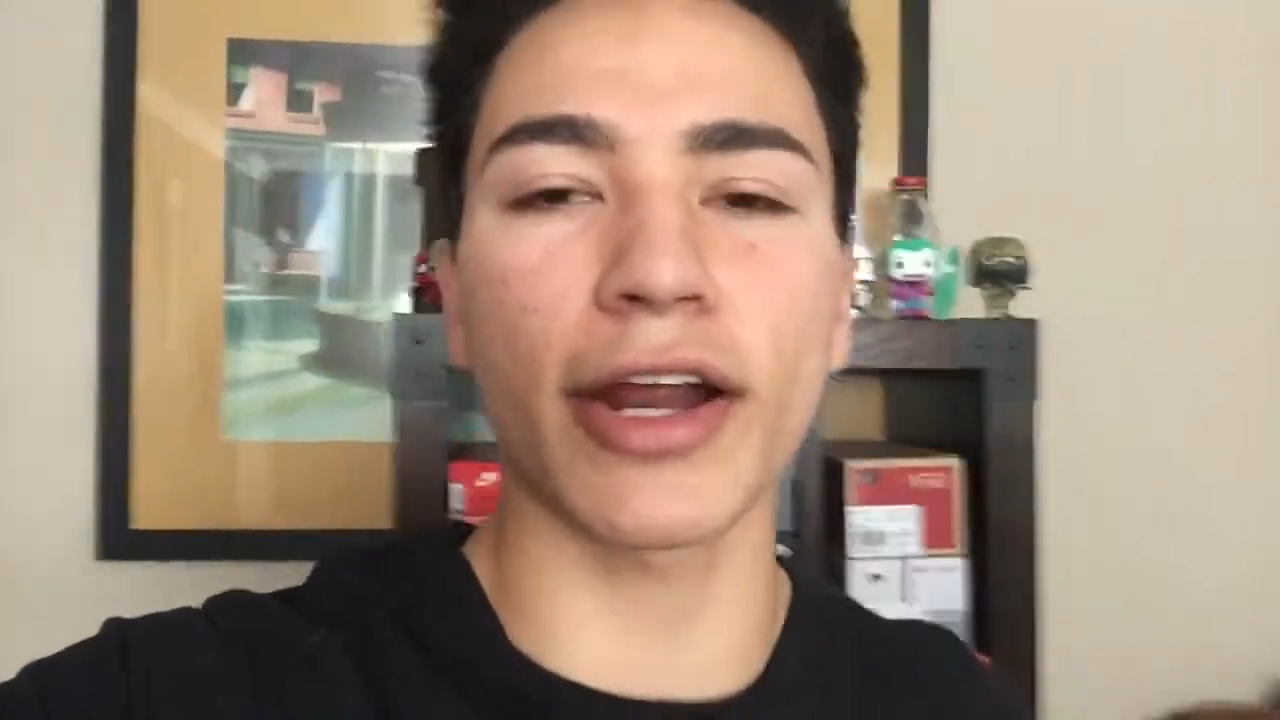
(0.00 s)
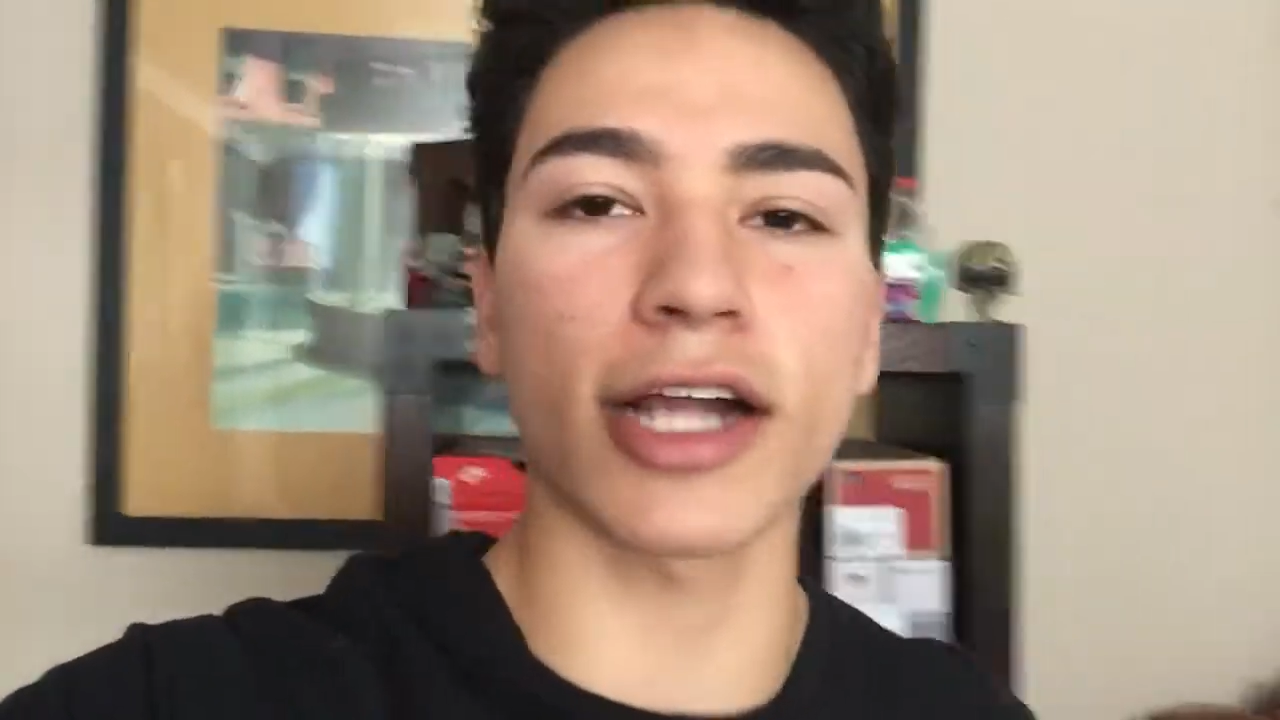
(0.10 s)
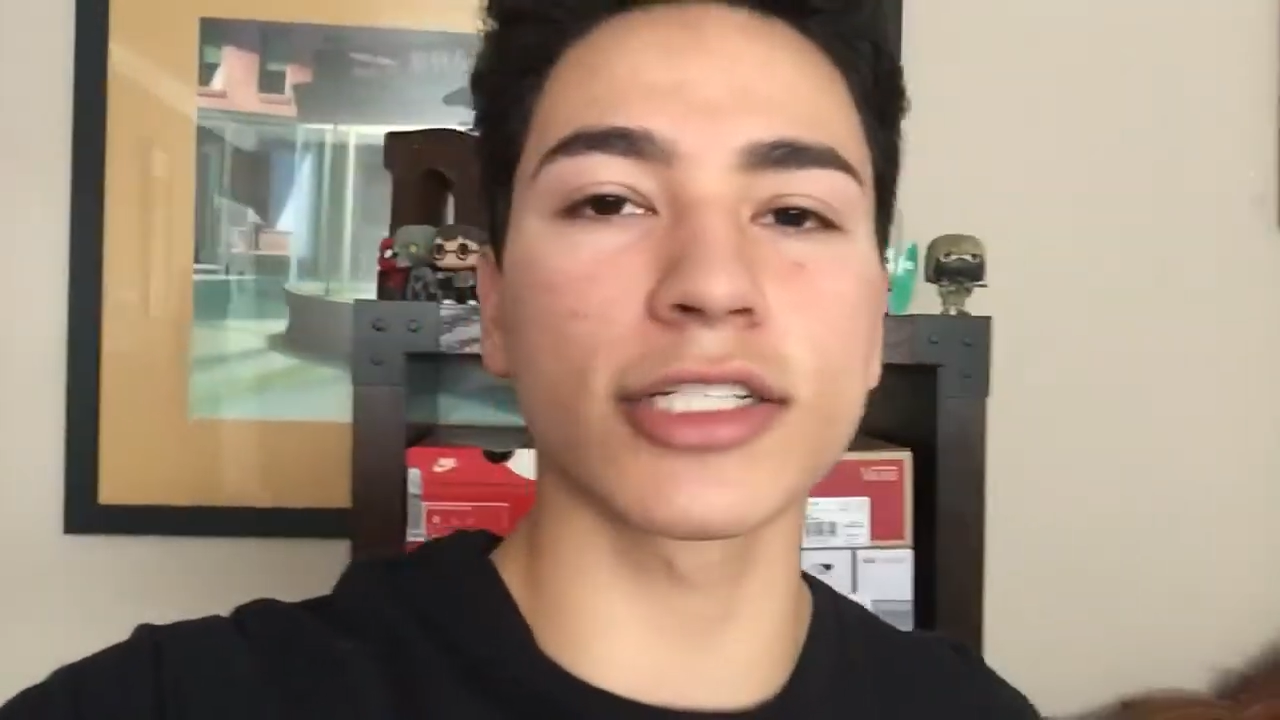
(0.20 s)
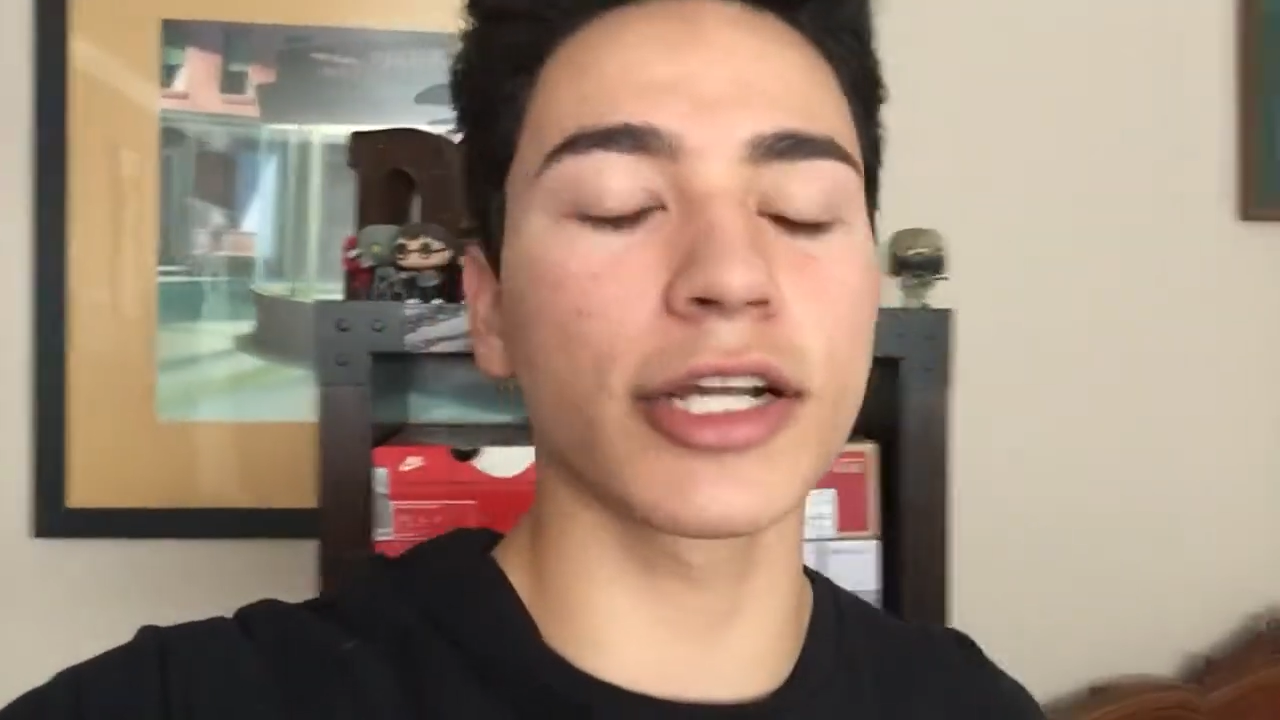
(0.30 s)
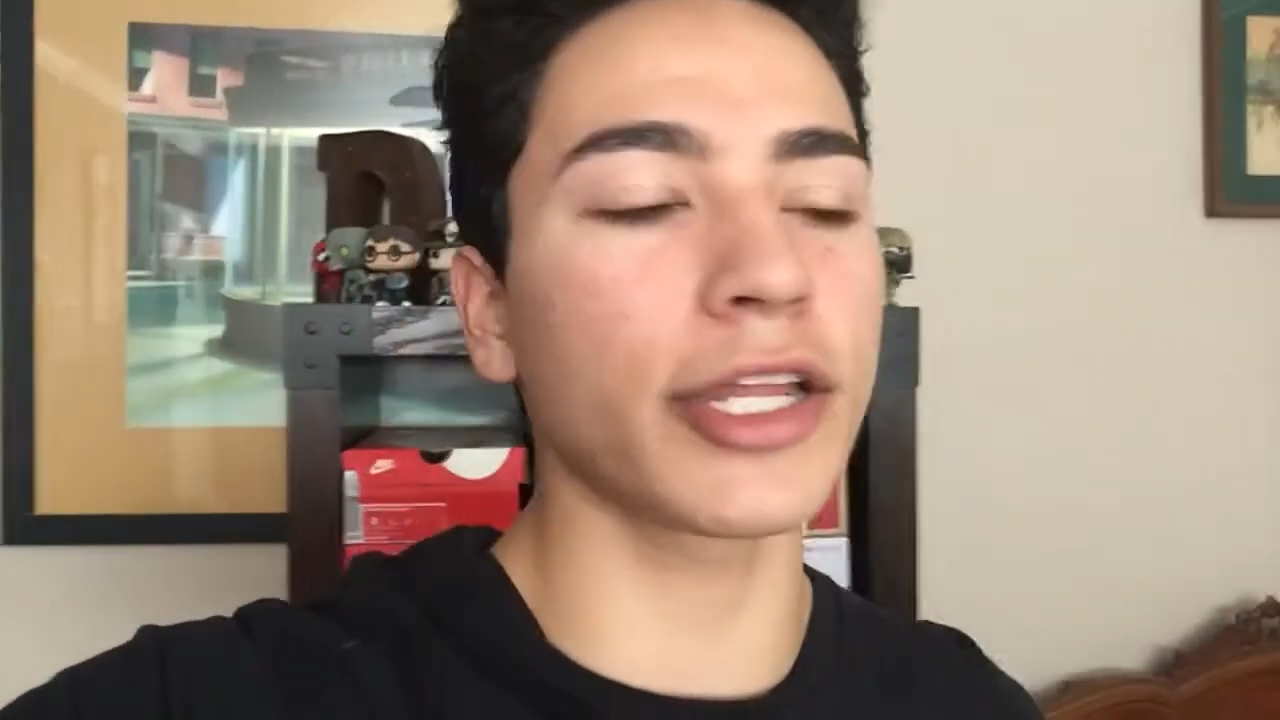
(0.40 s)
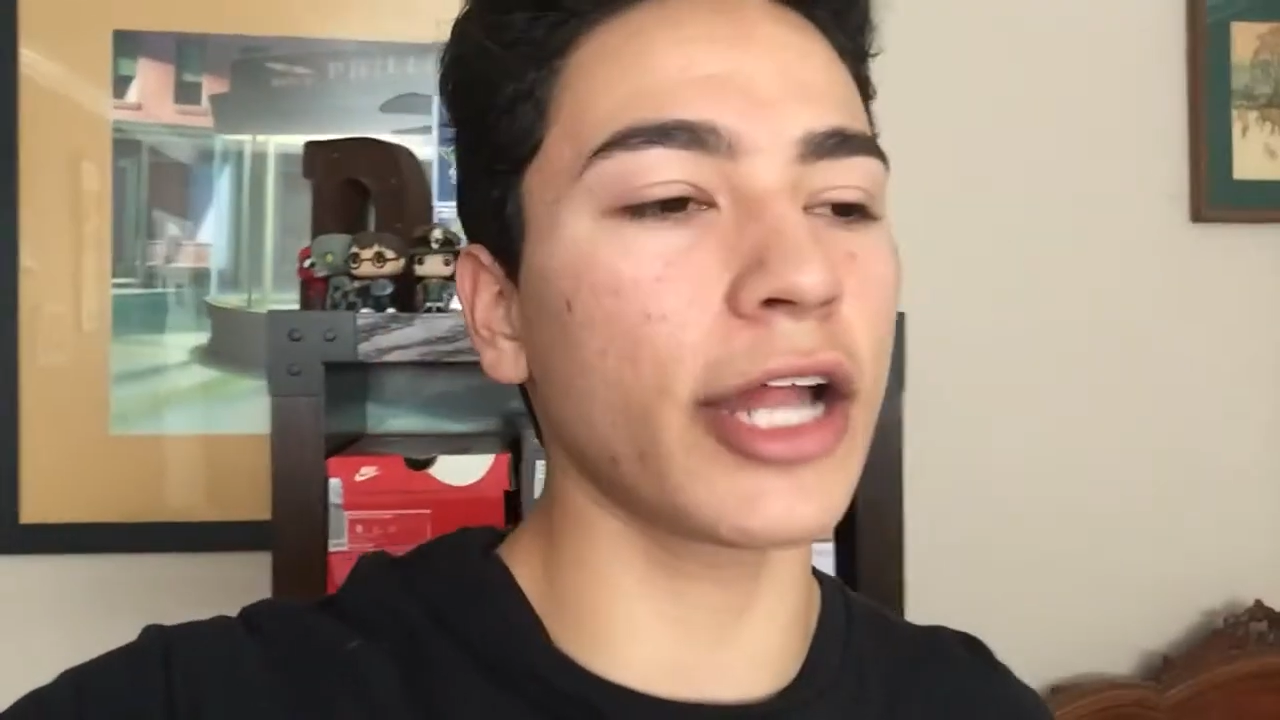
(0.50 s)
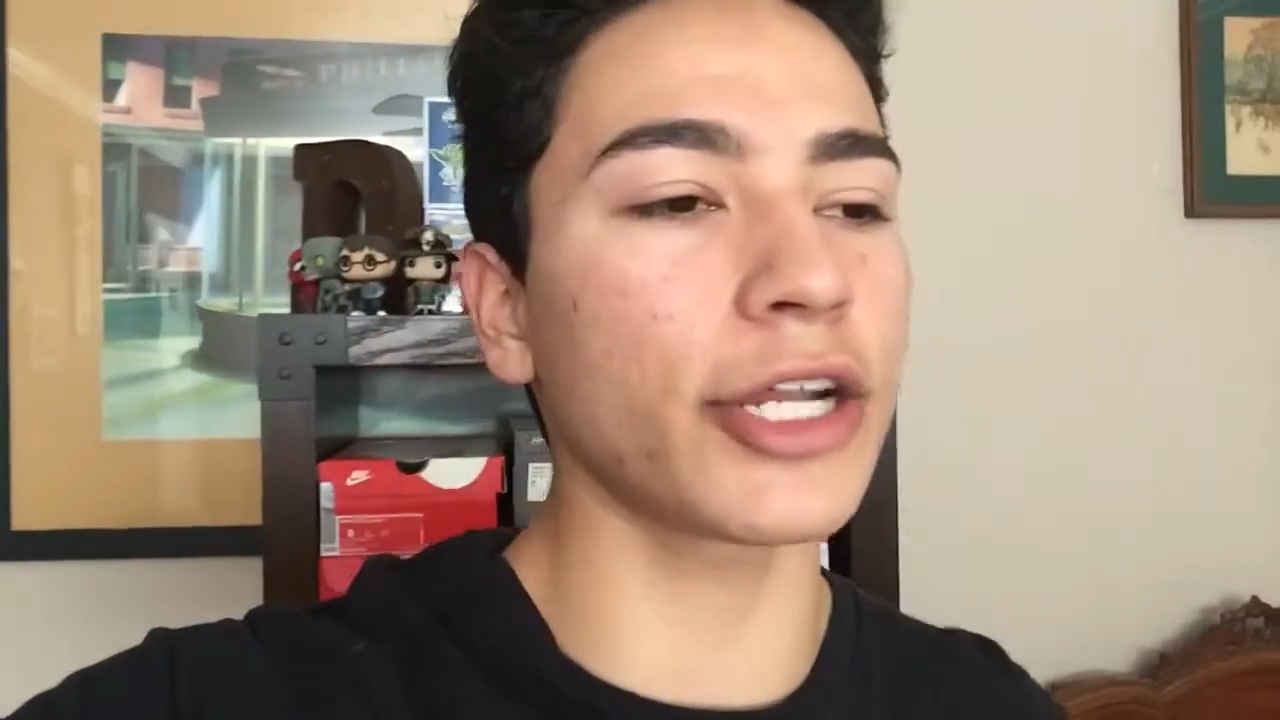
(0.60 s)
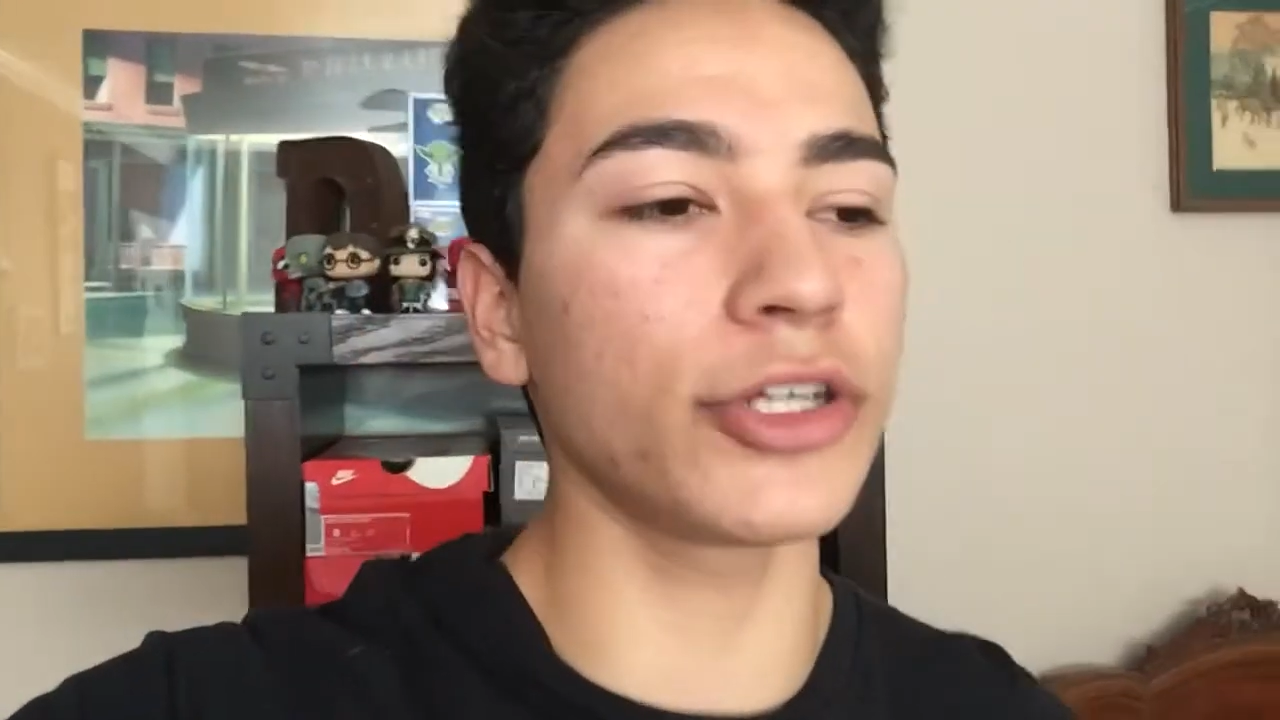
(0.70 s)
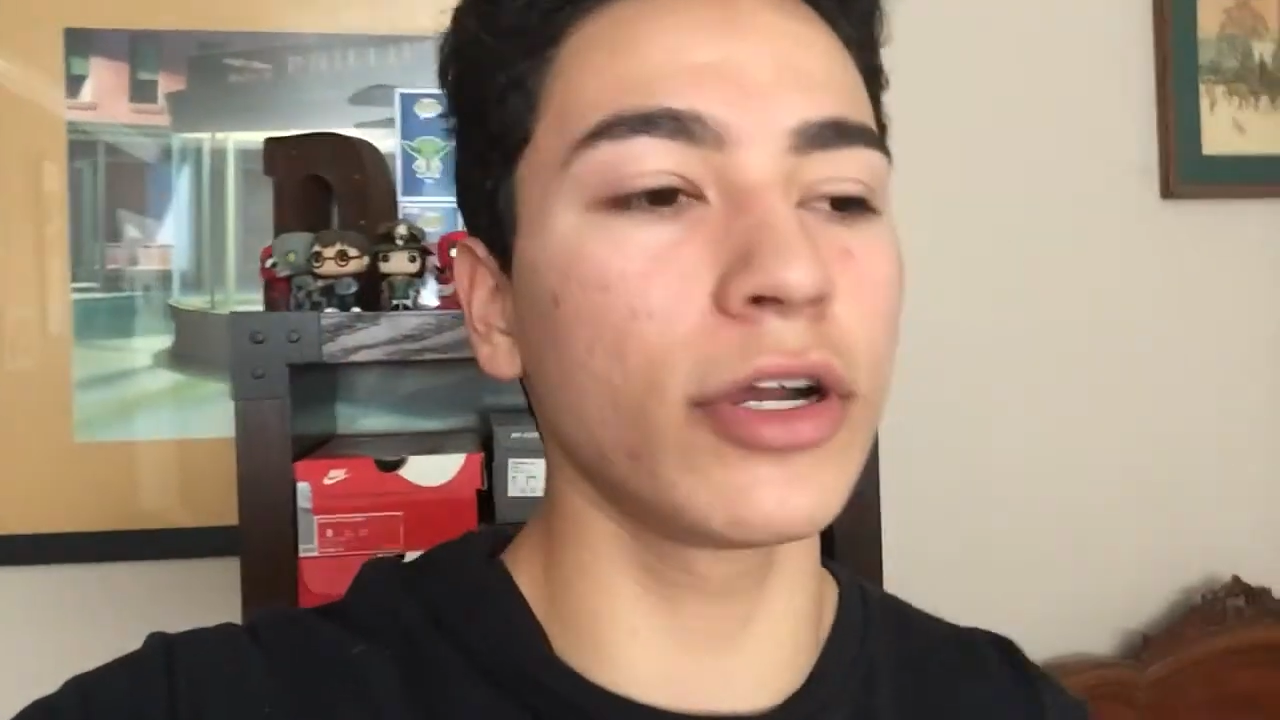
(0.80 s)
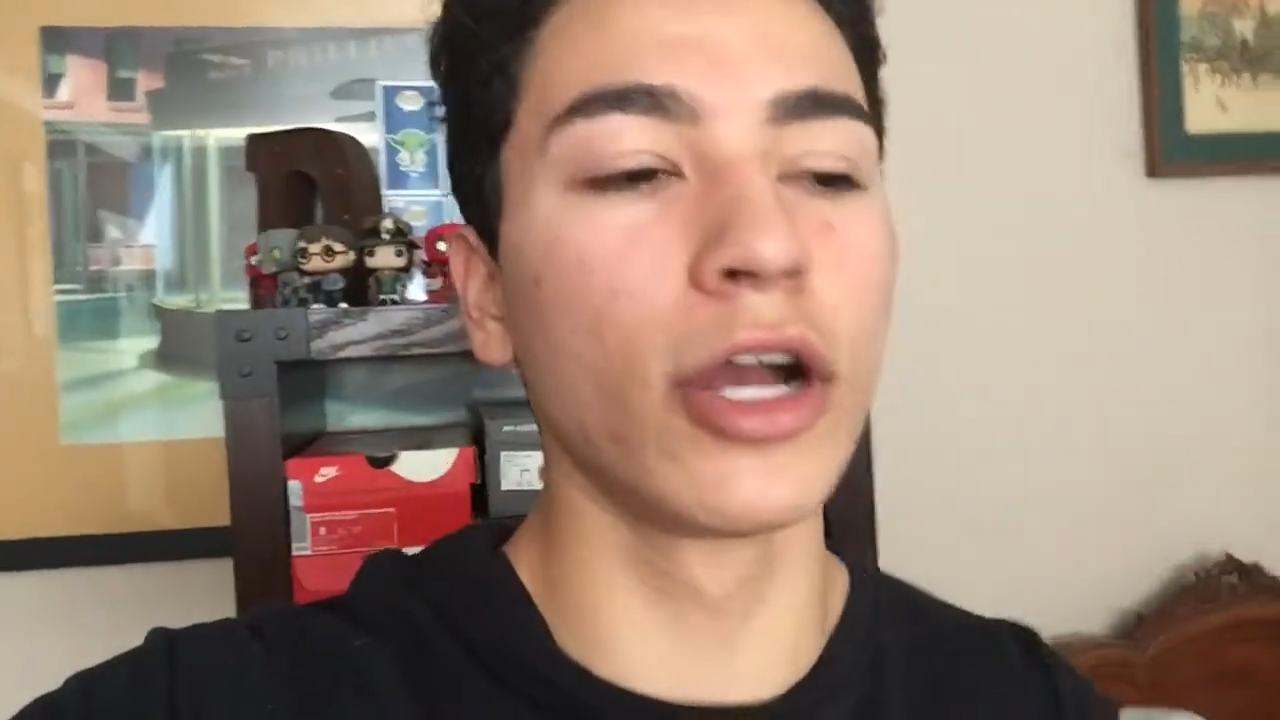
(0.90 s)
guards are looking
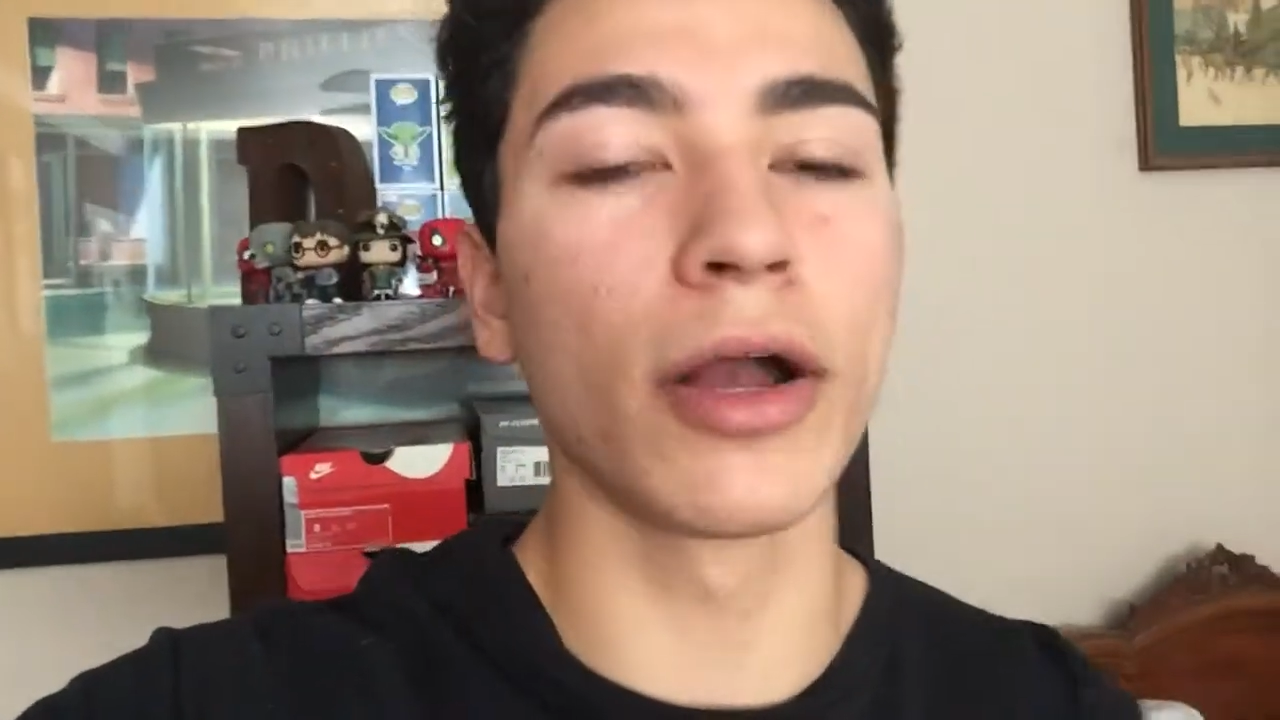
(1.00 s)
at you,